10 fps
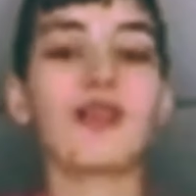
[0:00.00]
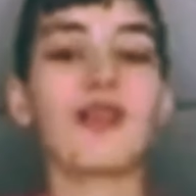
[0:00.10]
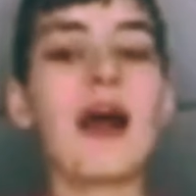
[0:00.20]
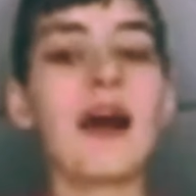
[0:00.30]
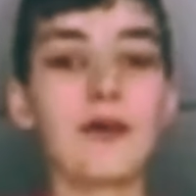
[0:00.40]

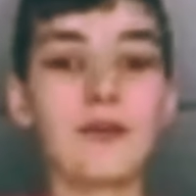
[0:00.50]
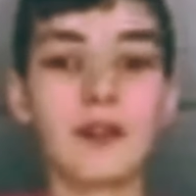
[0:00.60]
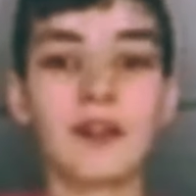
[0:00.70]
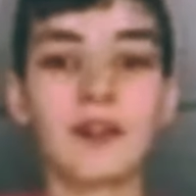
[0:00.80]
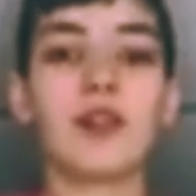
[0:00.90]

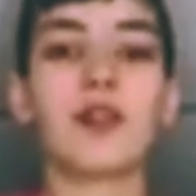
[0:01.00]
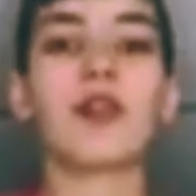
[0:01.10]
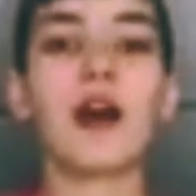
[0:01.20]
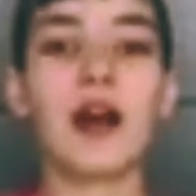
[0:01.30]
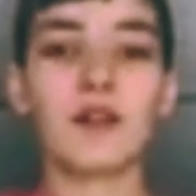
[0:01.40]
thousands and
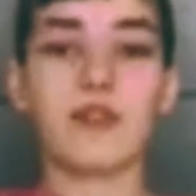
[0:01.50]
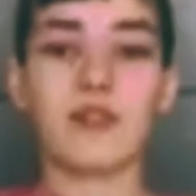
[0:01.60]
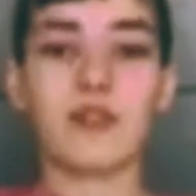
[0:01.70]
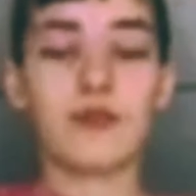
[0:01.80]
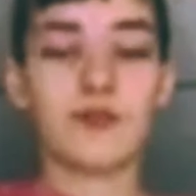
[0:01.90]

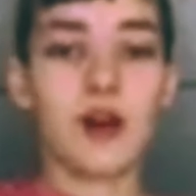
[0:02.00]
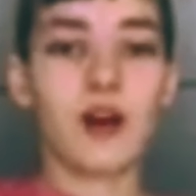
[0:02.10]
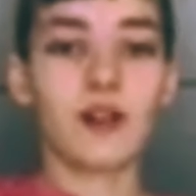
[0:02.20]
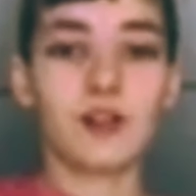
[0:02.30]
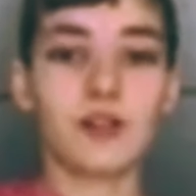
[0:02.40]
thousands of
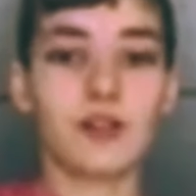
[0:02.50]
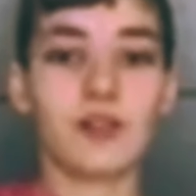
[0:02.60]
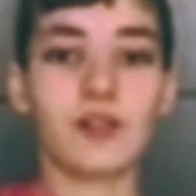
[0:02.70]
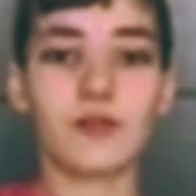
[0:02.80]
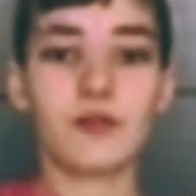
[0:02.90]

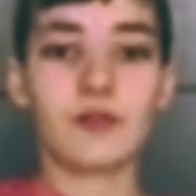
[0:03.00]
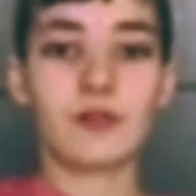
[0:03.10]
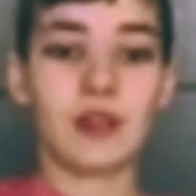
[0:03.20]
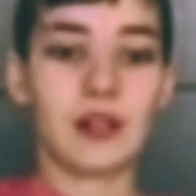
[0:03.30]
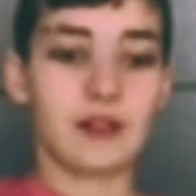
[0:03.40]
dollars,
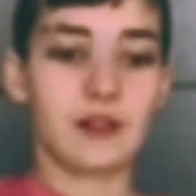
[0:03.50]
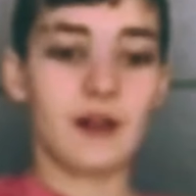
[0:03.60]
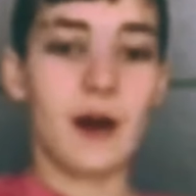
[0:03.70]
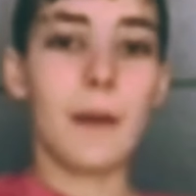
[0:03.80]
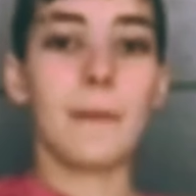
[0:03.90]
like,
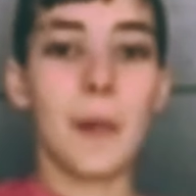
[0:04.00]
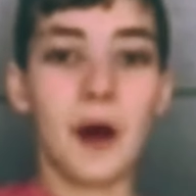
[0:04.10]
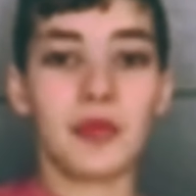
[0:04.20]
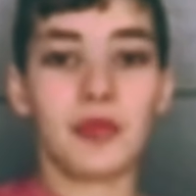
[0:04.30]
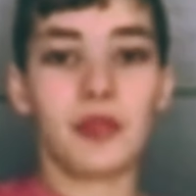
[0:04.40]
a
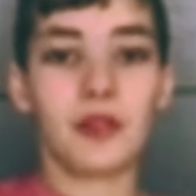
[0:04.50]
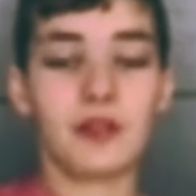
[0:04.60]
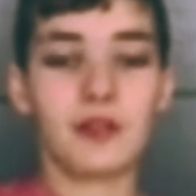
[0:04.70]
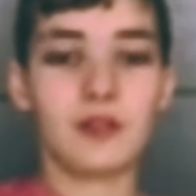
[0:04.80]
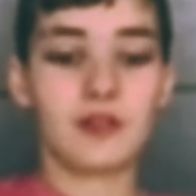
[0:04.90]
month.
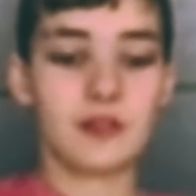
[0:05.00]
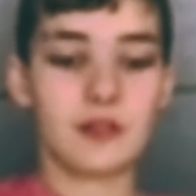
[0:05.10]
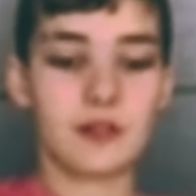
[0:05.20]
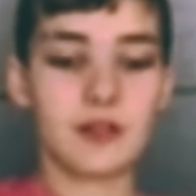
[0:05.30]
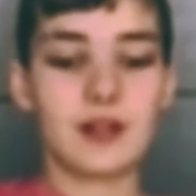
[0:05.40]

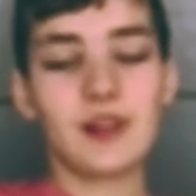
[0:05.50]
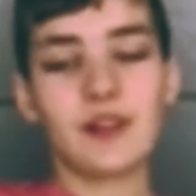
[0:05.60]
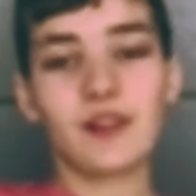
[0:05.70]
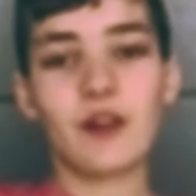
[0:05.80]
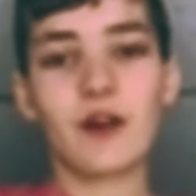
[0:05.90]

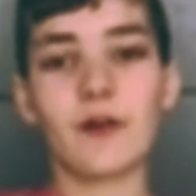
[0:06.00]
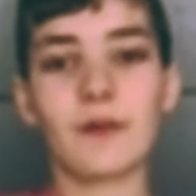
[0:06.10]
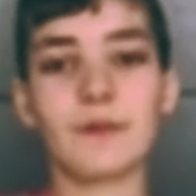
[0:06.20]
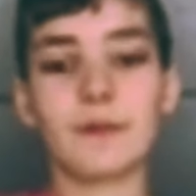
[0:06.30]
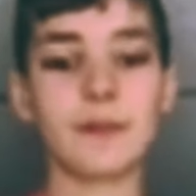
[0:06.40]
So
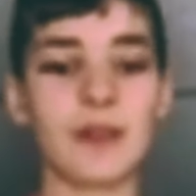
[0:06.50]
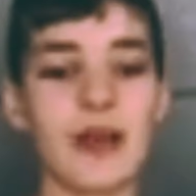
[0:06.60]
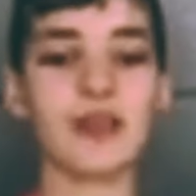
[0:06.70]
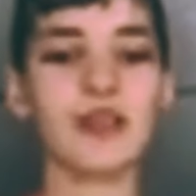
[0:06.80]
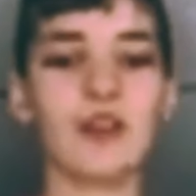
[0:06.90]

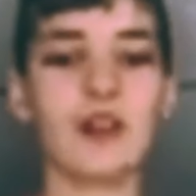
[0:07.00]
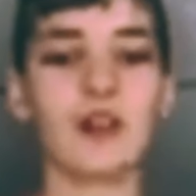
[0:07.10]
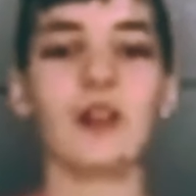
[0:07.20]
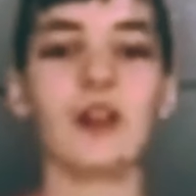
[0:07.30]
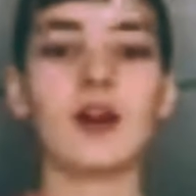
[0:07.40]
that's
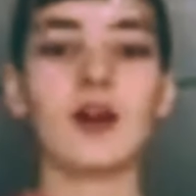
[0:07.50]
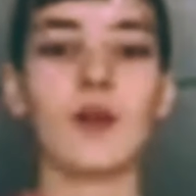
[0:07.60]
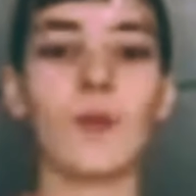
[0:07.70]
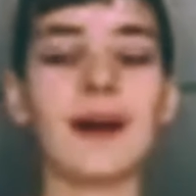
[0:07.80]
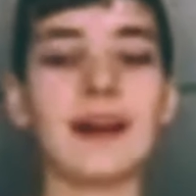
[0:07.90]

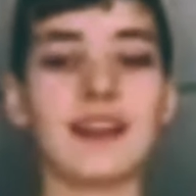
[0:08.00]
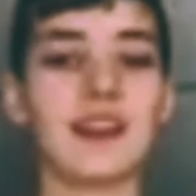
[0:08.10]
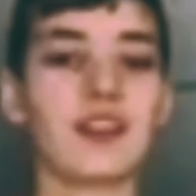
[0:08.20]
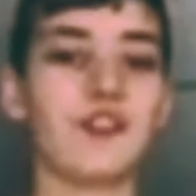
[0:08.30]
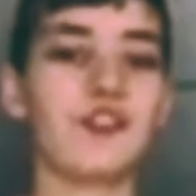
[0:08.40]
why I
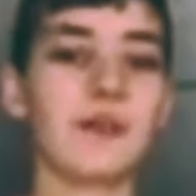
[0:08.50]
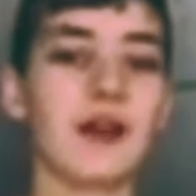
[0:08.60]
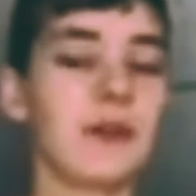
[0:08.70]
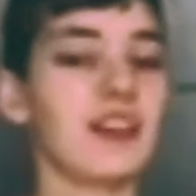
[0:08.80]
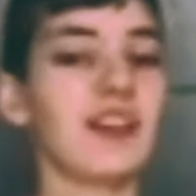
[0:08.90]
think you should
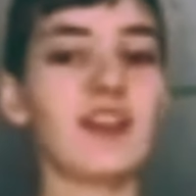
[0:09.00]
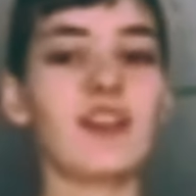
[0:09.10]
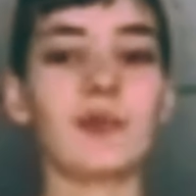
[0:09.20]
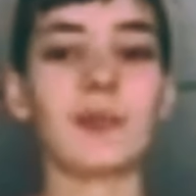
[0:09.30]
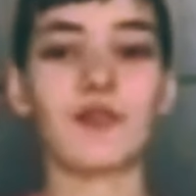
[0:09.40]
maybe
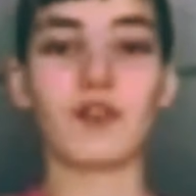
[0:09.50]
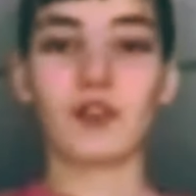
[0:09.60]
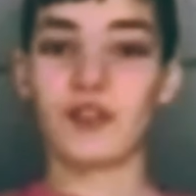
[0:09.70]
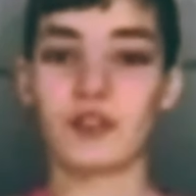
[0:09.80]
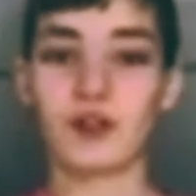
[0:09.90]
lease before
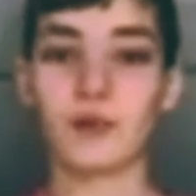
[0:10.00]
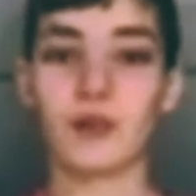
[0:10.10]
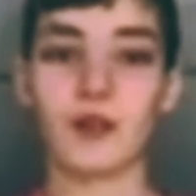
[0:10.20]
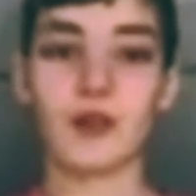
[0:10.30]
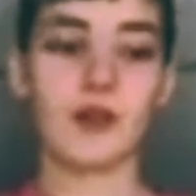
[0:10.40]
you start
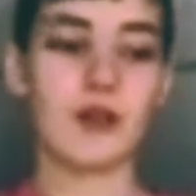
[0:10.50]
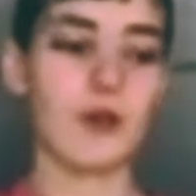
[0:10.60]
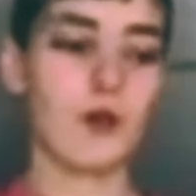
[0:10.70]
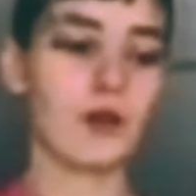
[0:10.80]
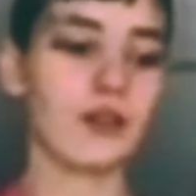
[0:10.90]
with a
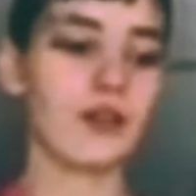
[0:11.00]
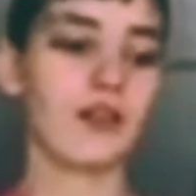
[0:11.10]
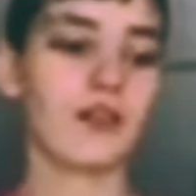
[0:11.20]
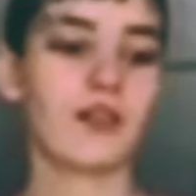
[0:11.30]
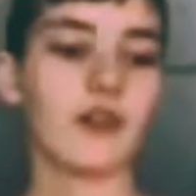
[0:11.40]

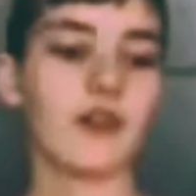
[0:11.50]
horse.